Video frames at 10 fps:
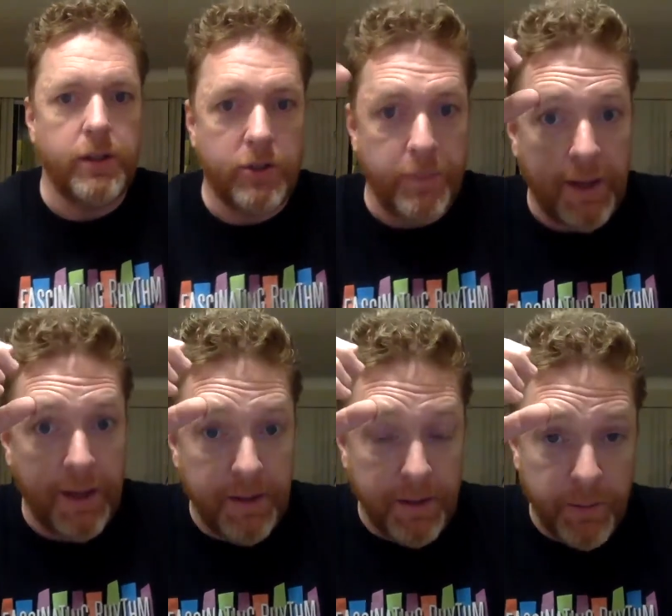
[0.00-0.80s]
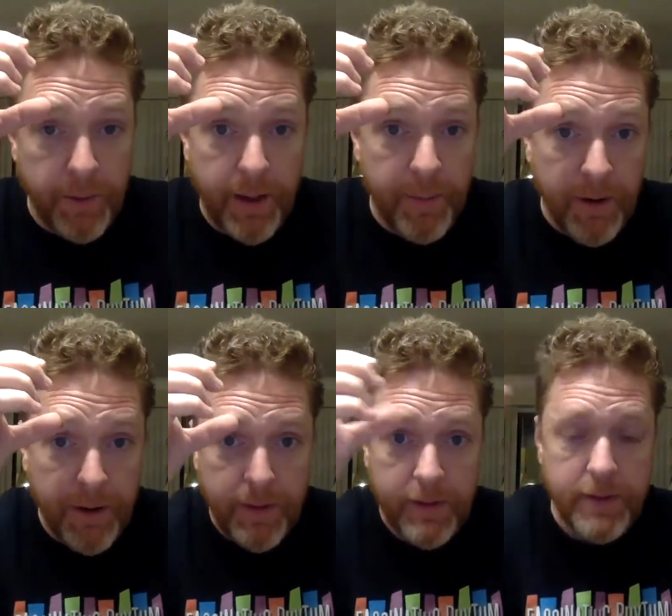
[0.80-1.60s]
It's me, Dylan Reimer,
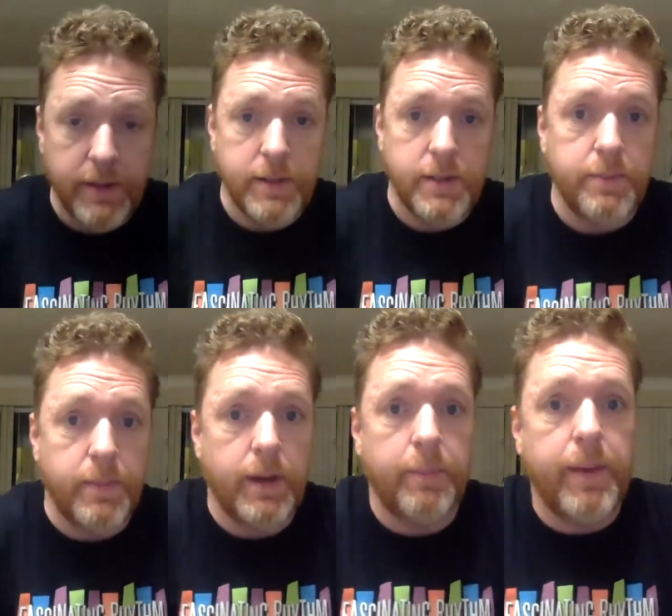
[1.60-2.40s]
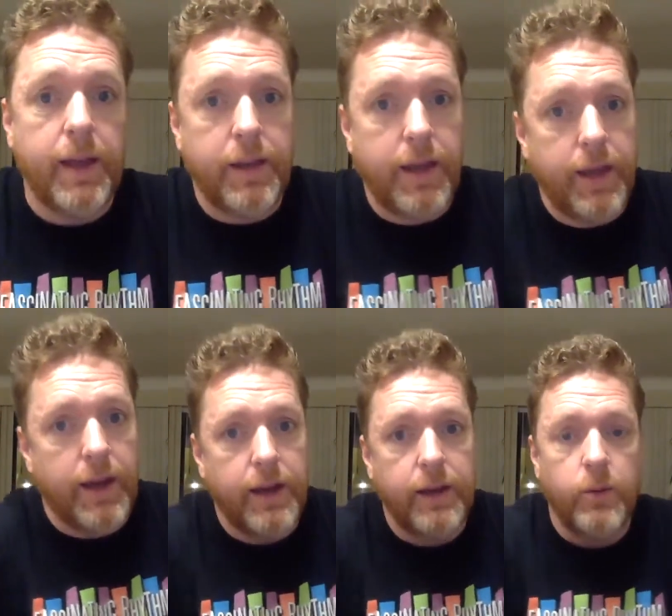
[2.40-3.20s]
and this is my Matinee
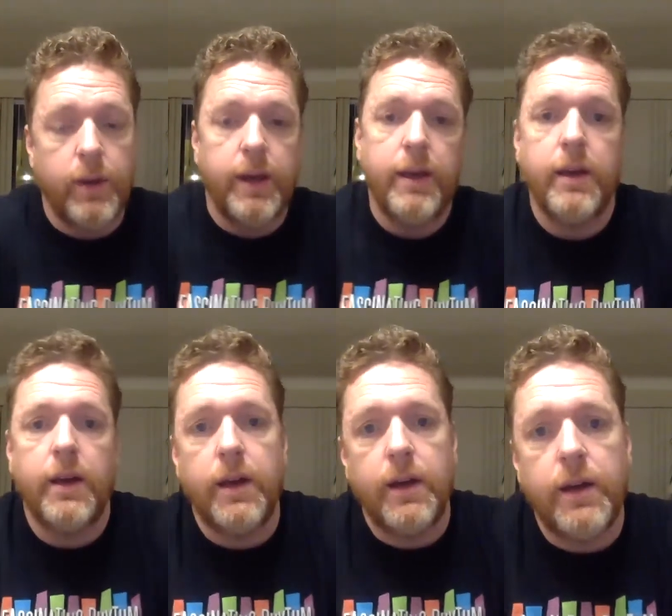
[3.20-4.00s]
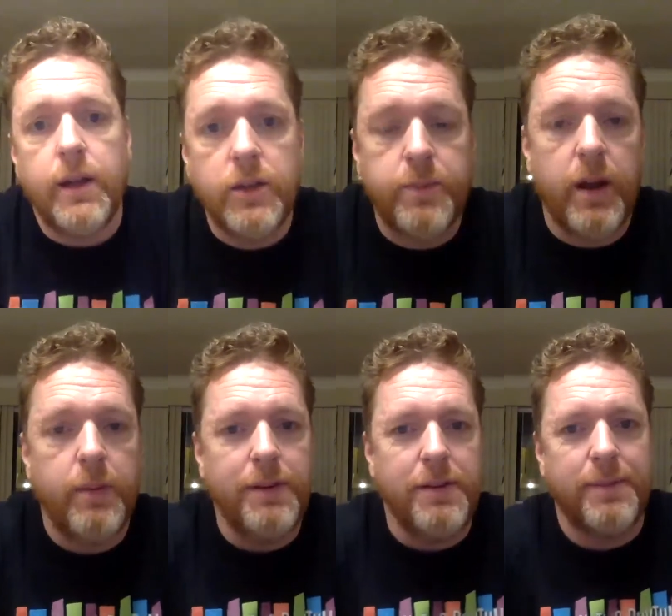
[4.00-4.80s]
Highway
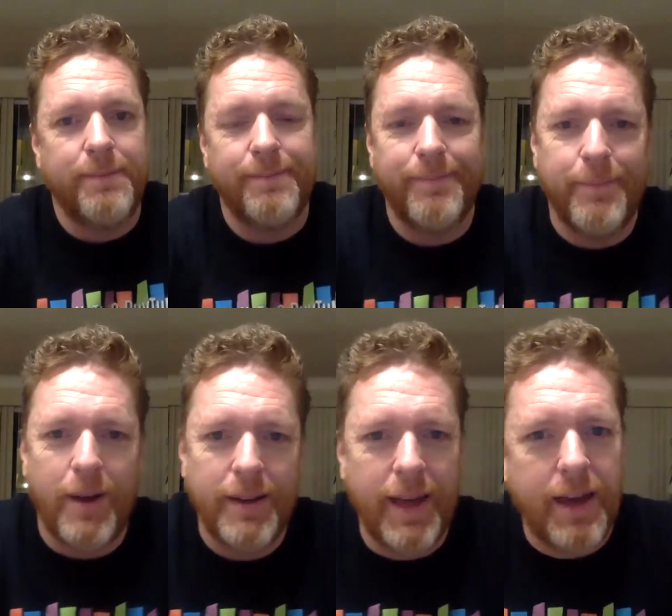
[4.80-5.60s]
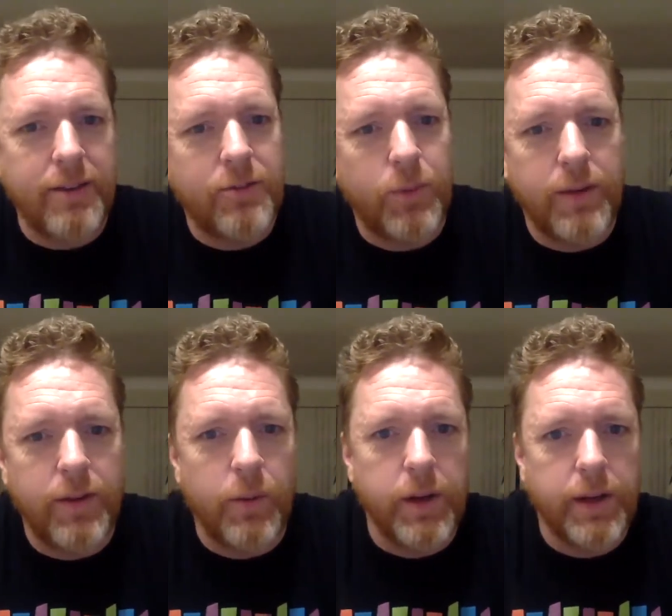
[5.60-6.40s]
experiment, podcast, whatever
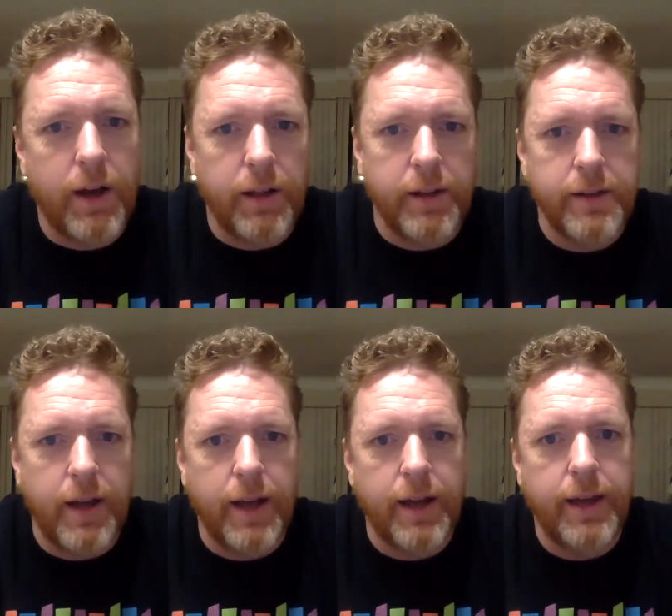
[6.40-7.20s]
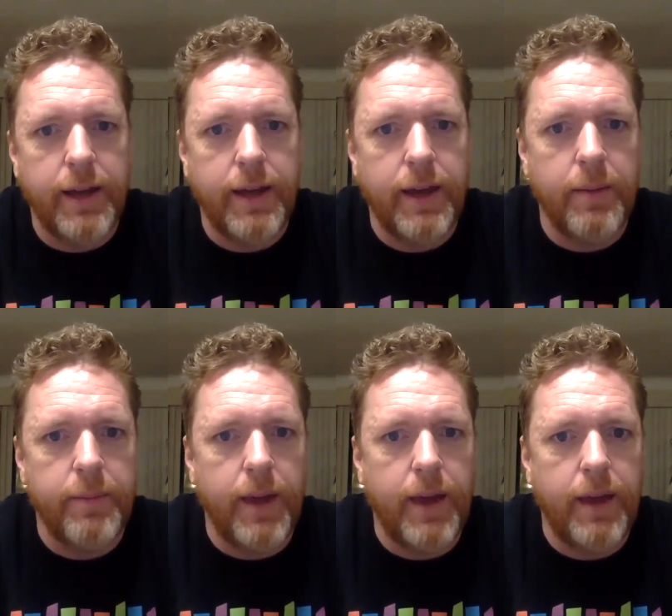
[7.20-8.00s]
you want to call it. I
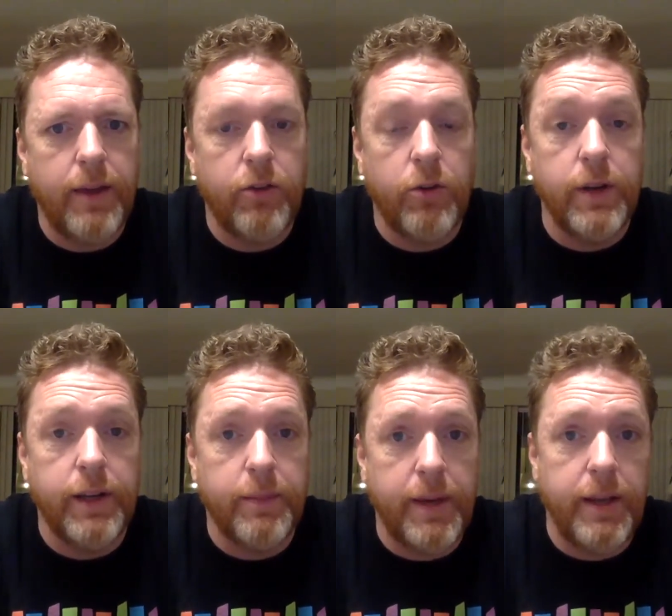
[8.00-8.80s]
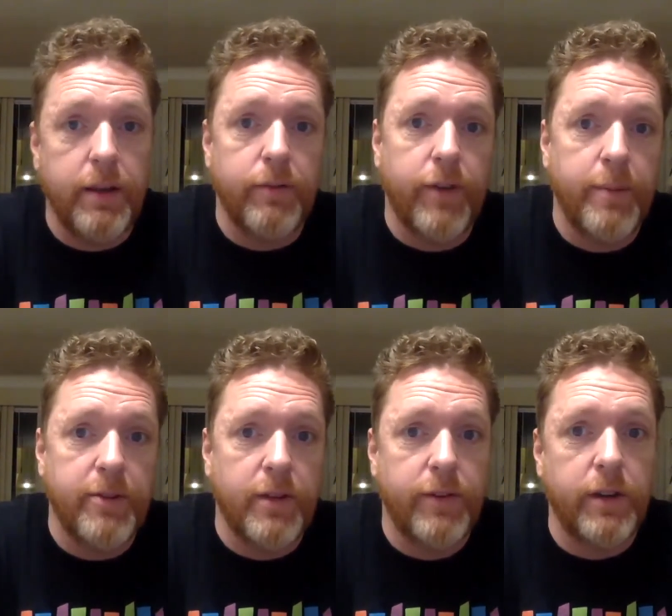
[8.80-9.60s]
am a touring comedian. I find
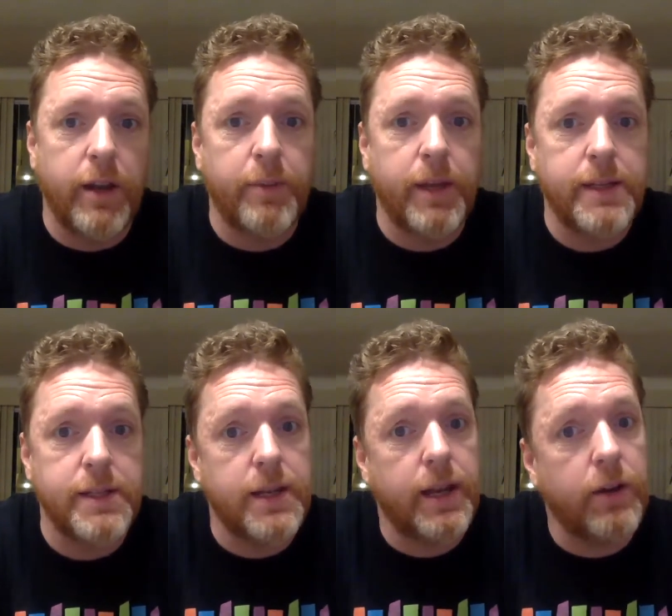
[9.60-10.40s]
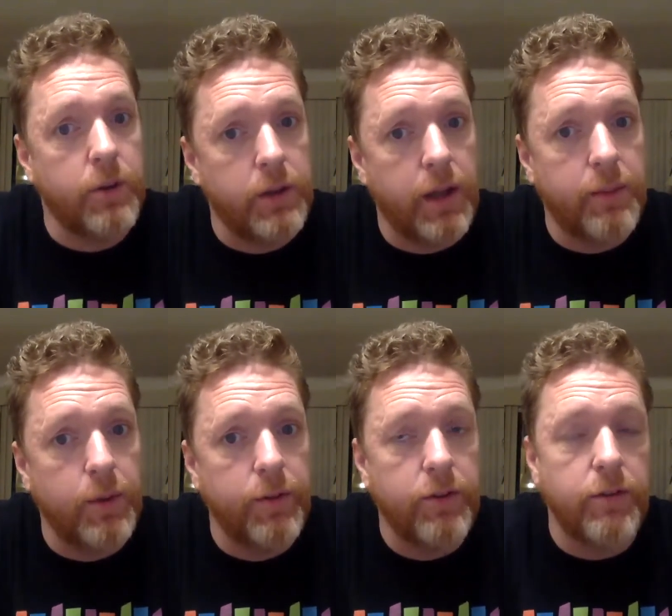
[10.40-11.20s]
myself in a lot of places, and I go to a lot of movies.